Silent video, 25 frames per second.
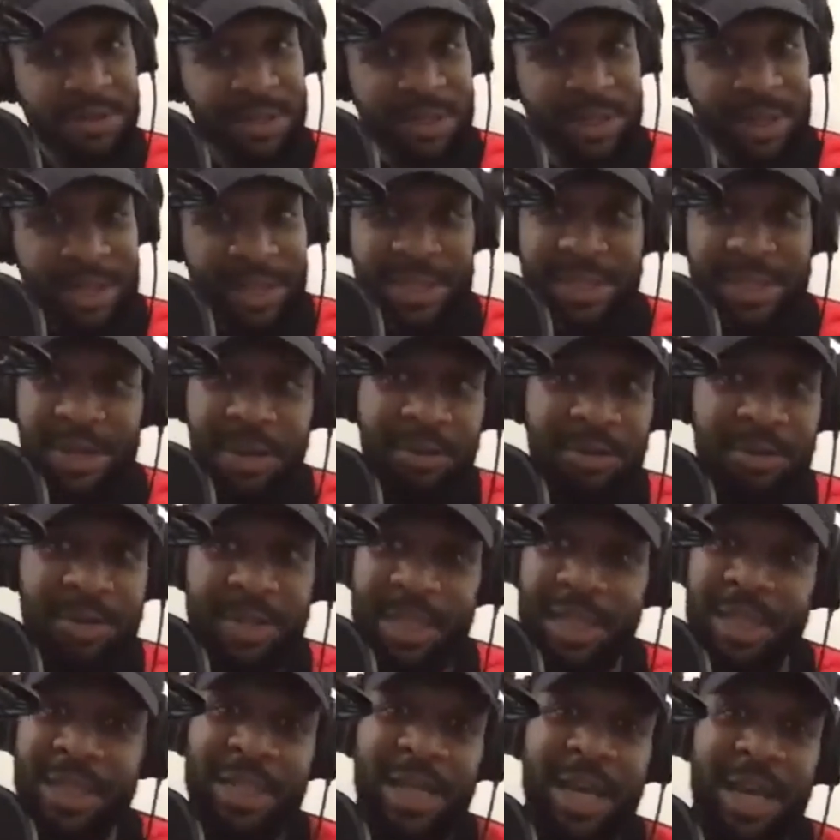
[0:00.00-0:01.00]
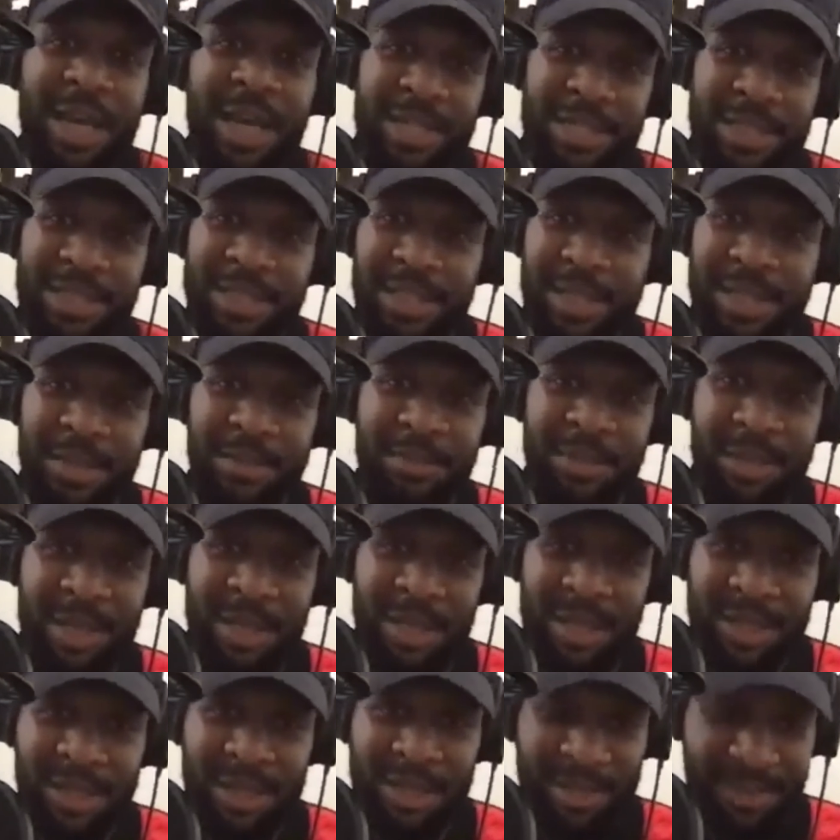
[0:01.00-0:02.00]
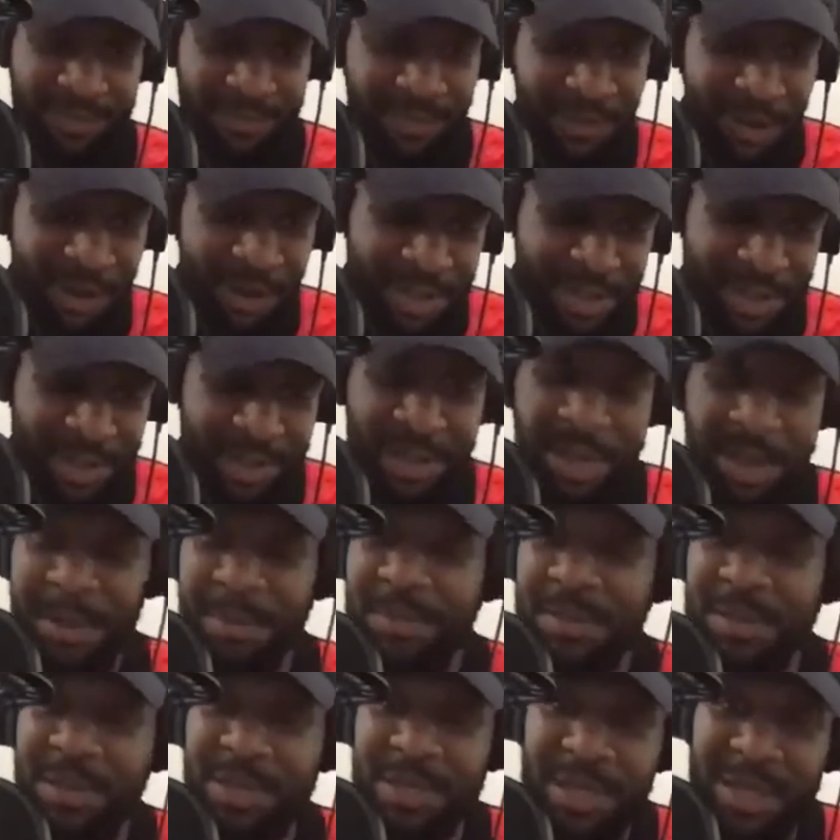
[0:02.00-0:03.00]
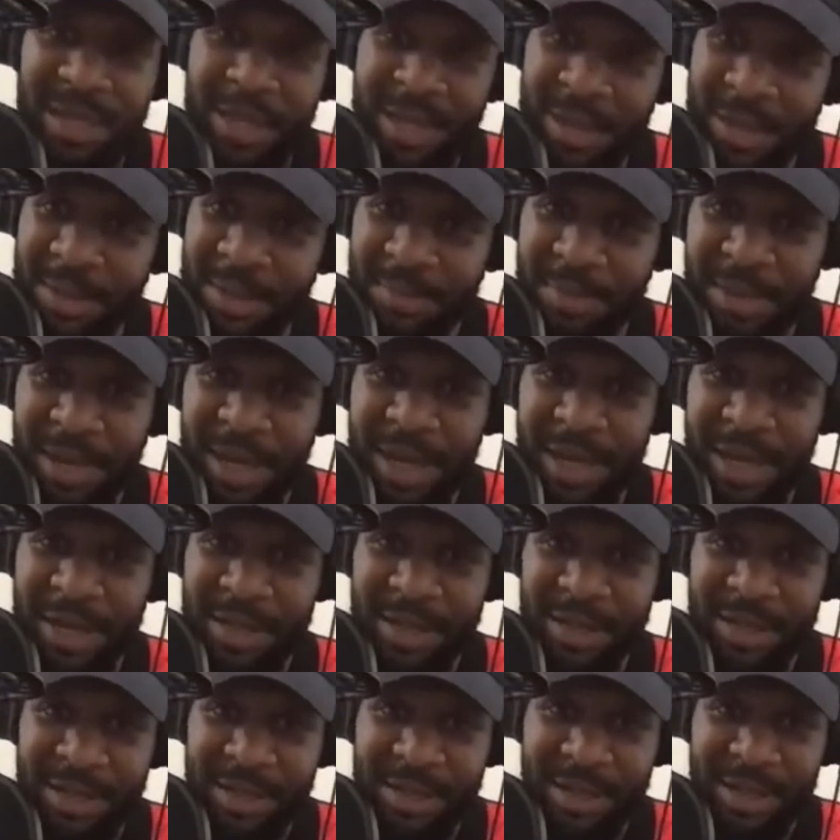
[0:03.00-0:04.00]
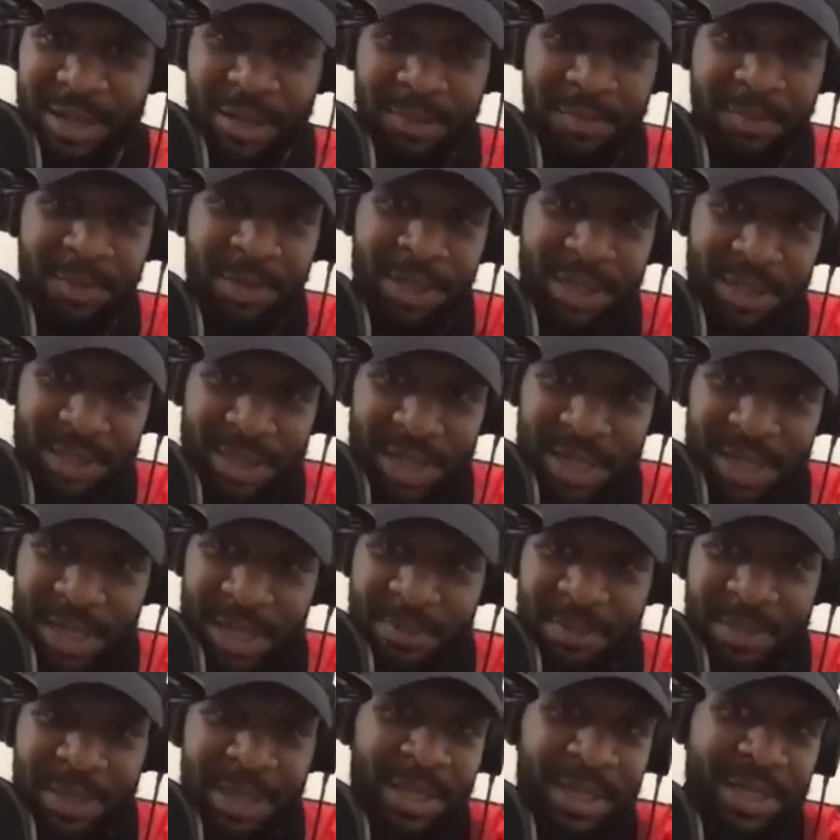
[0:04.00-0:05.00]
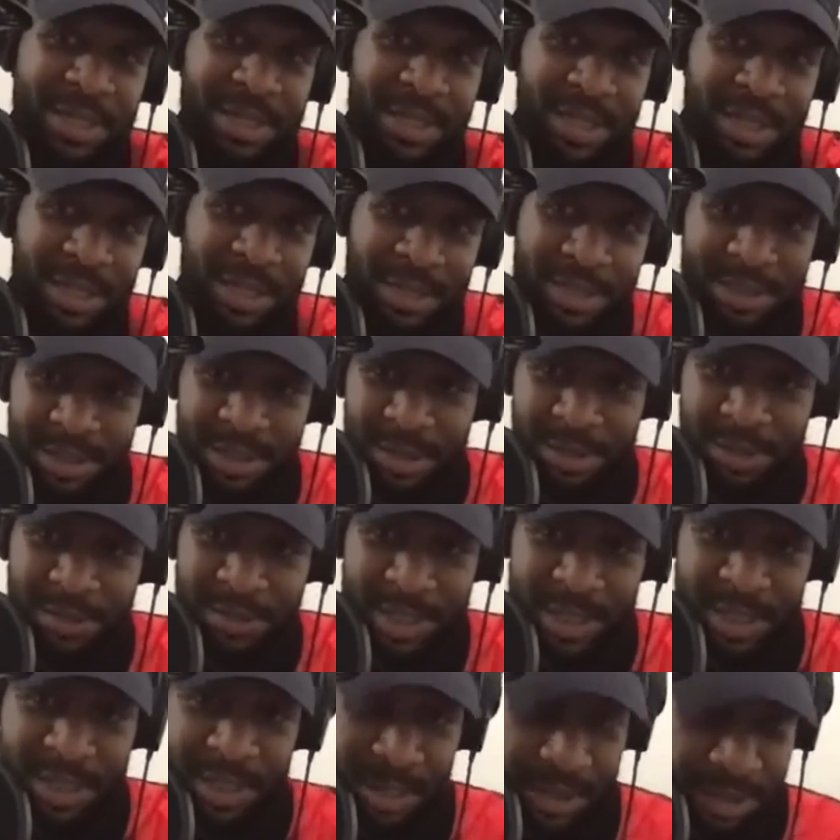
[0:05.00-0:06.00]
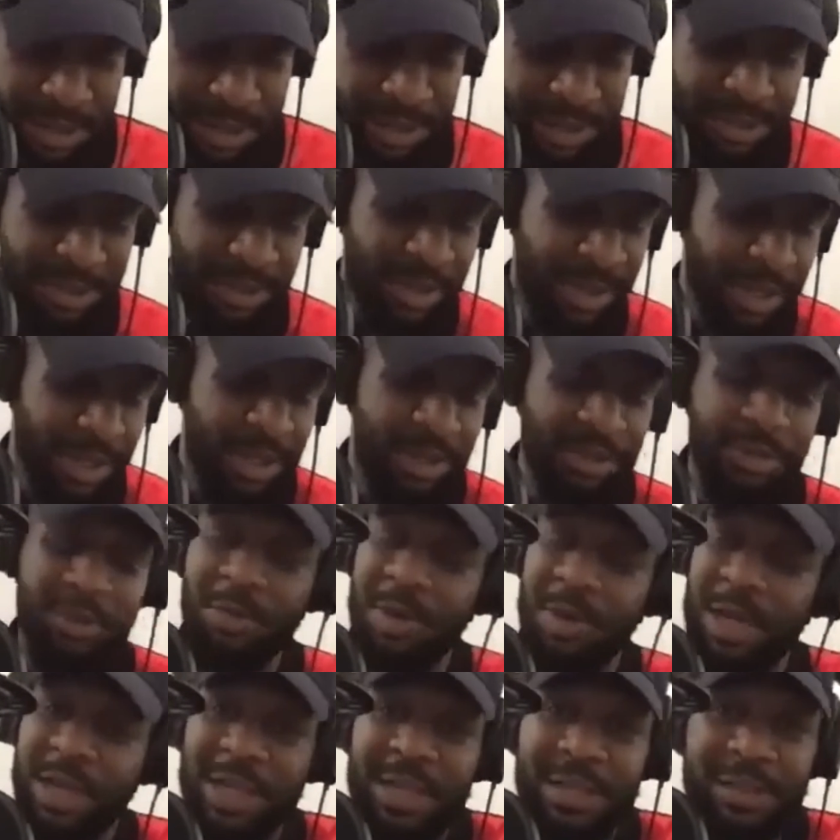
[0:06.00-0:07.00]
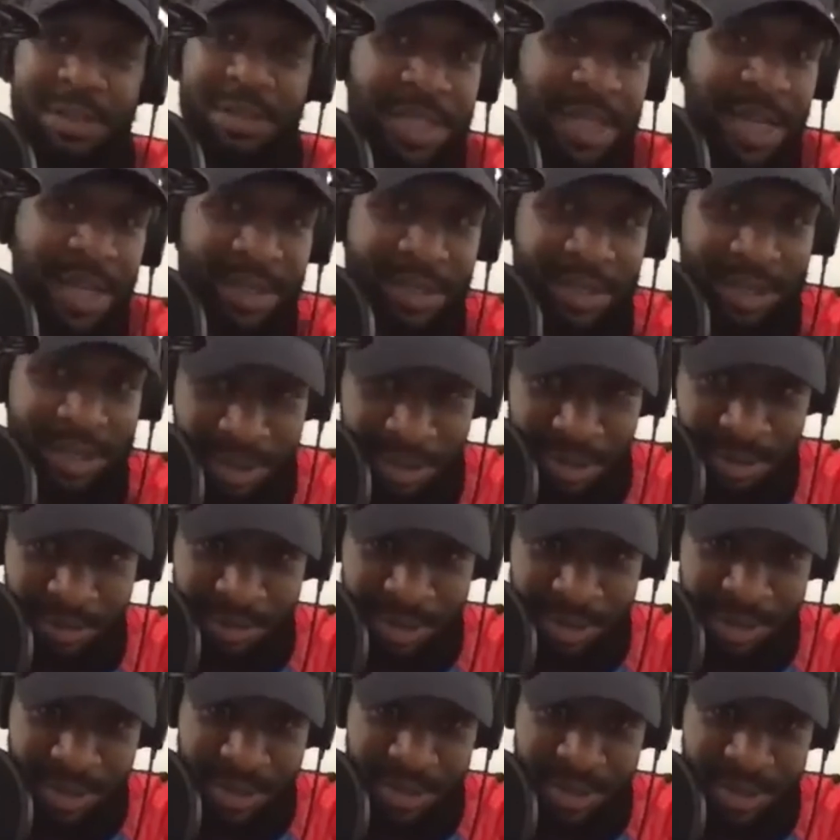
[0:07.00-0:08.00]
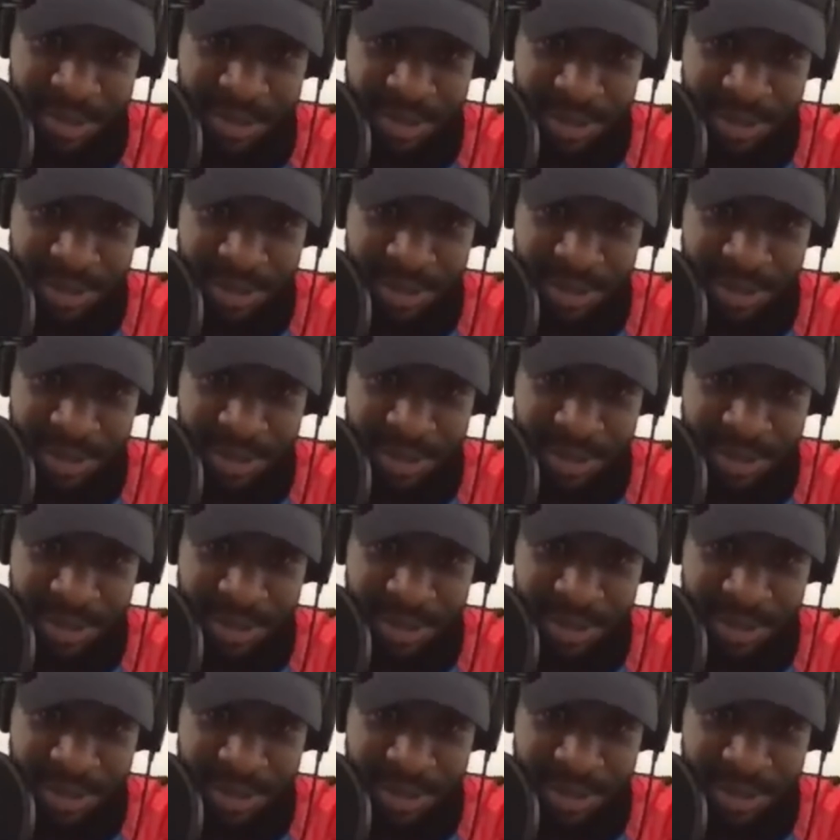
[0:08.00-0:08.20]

That's the only thing that I can see. But as far as numbers and impact and where the team is, he deserves it. Do want to give a shout out to Jokic.